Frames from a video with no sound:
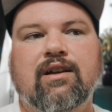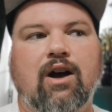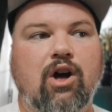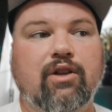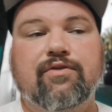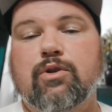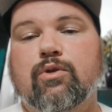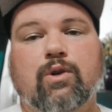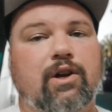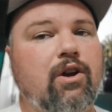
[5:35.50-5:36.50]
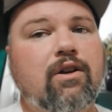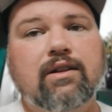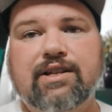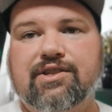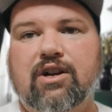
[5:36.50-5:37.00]
all of you who are
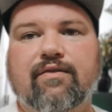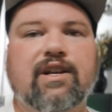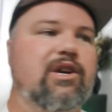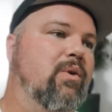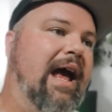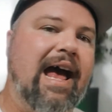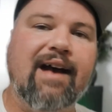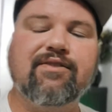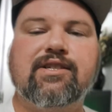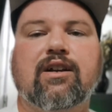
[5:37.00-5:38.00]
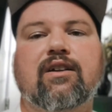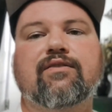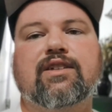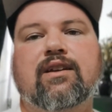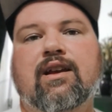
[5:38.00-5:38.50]
currently serving, who have
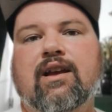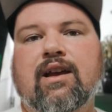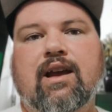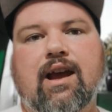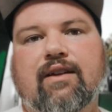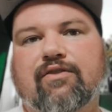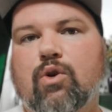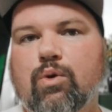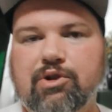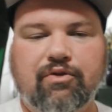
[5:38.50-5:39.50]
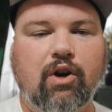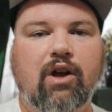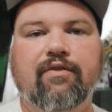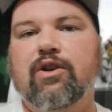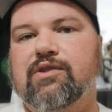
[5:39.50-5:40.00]
served, and of course for
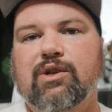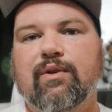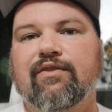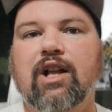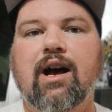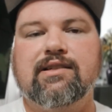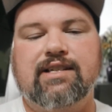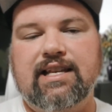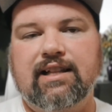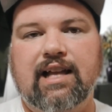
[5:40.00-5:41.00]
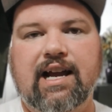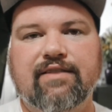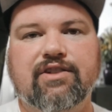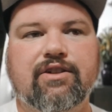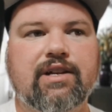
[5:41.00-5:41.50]
all of those that we've lost in the line
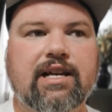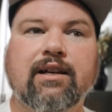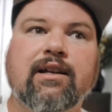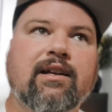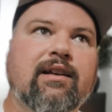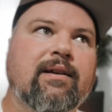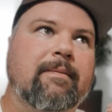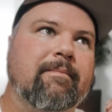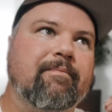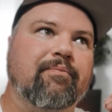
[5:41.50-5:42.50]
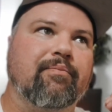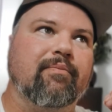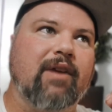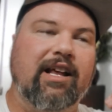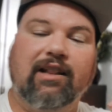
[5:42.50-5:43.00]
of duty.
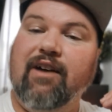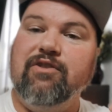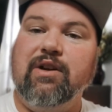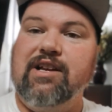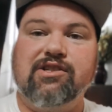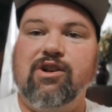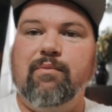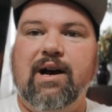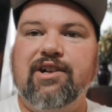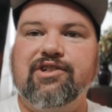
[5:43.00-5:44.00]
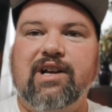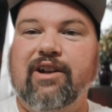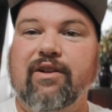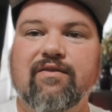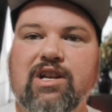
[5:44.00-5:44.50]
I love you guys so much. I
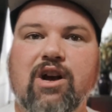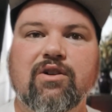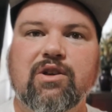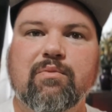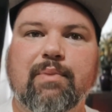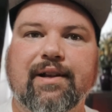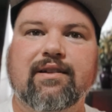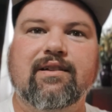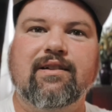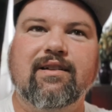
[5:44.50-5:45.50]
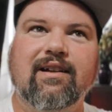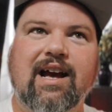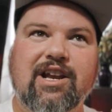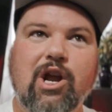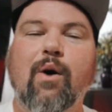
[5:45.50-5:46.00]
don't even know you, but
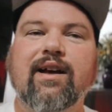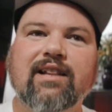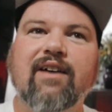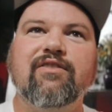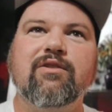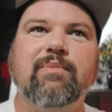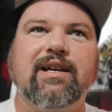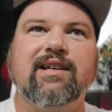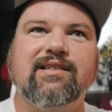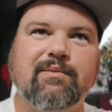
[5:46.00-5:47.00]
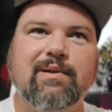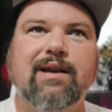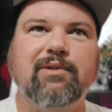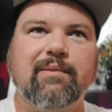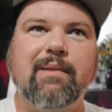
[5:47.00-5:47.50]
I know I love you because to be
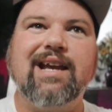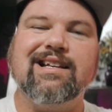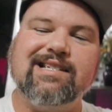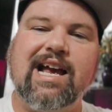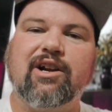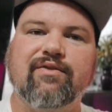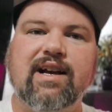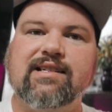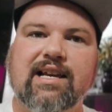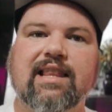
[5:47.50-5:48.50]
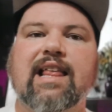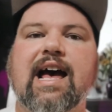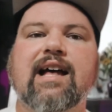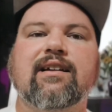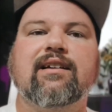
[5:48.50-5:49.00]
able to make a sacrifice like
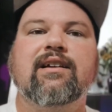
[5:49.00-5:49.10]
that,